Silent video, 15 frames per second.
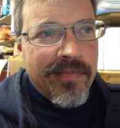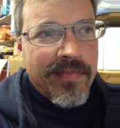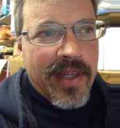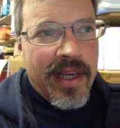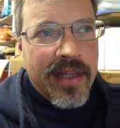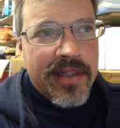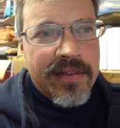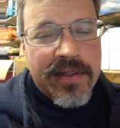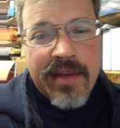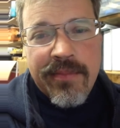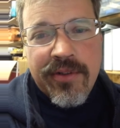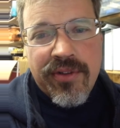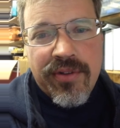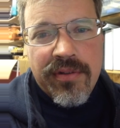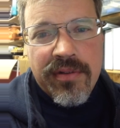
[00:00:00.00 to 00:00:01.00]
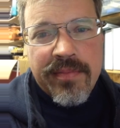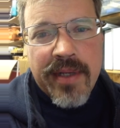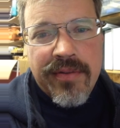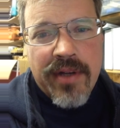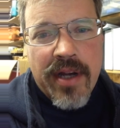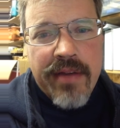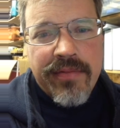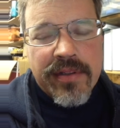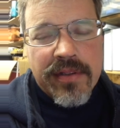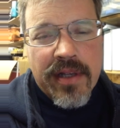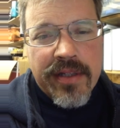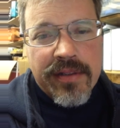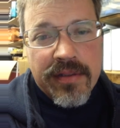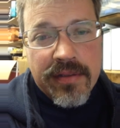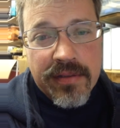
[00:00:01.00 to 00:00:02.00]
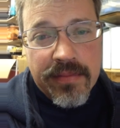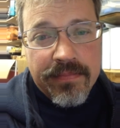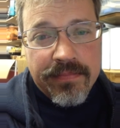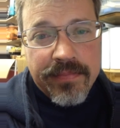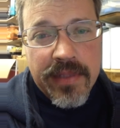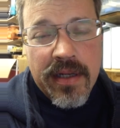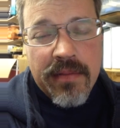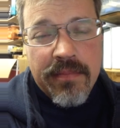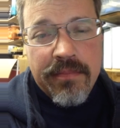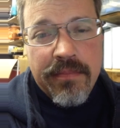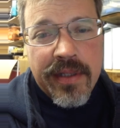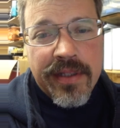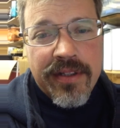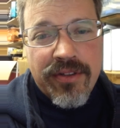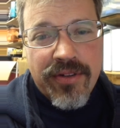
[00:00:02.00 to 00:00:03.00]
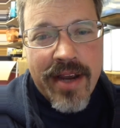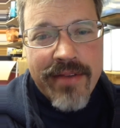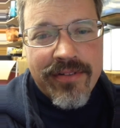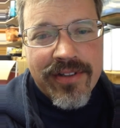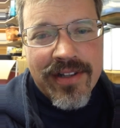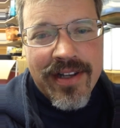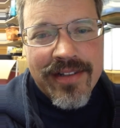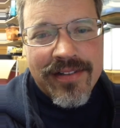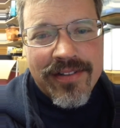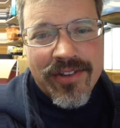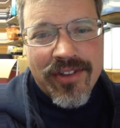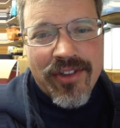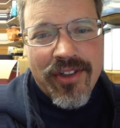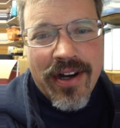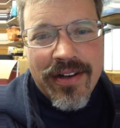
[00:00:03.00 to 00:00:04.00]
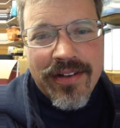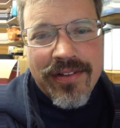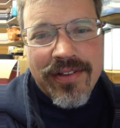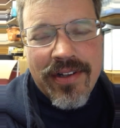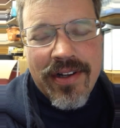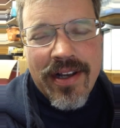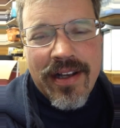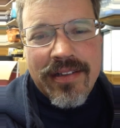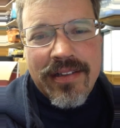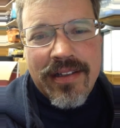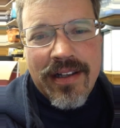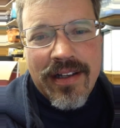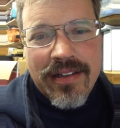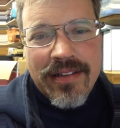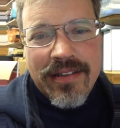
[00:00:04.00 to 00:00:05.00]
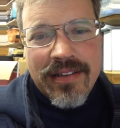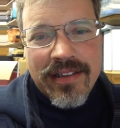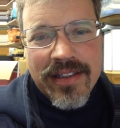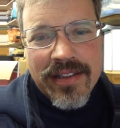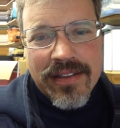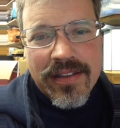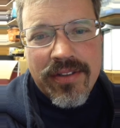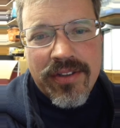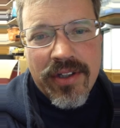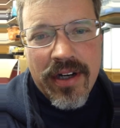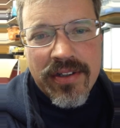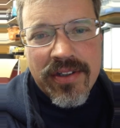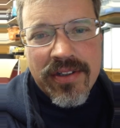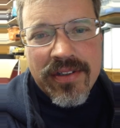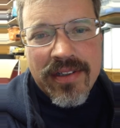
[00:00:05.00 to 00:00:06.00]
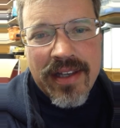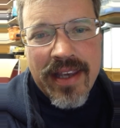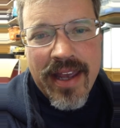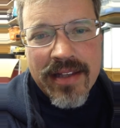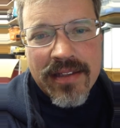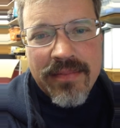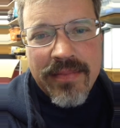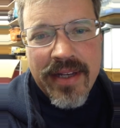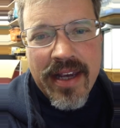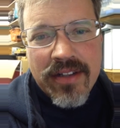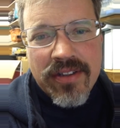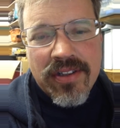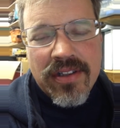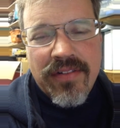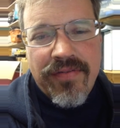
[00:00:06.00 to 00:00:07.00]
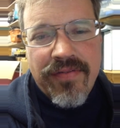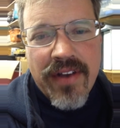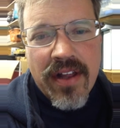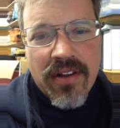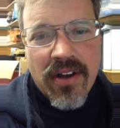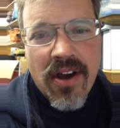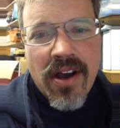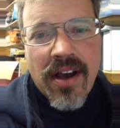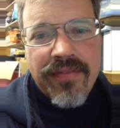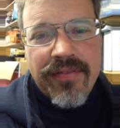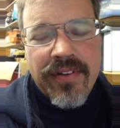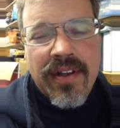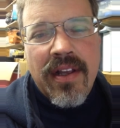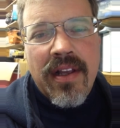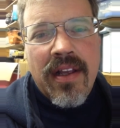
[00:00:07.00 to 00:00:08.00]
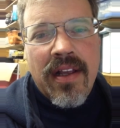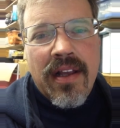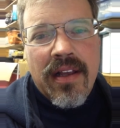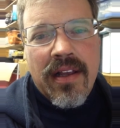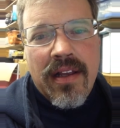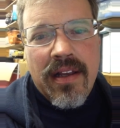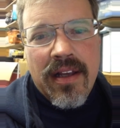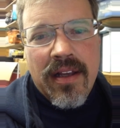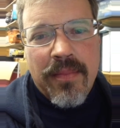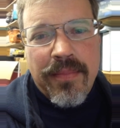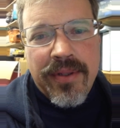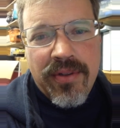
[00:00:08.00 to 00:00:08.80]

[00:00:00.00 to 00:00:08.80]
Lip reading: And same is true with my driver's license. But the driver's license charge on the listed charges against me actually fell off at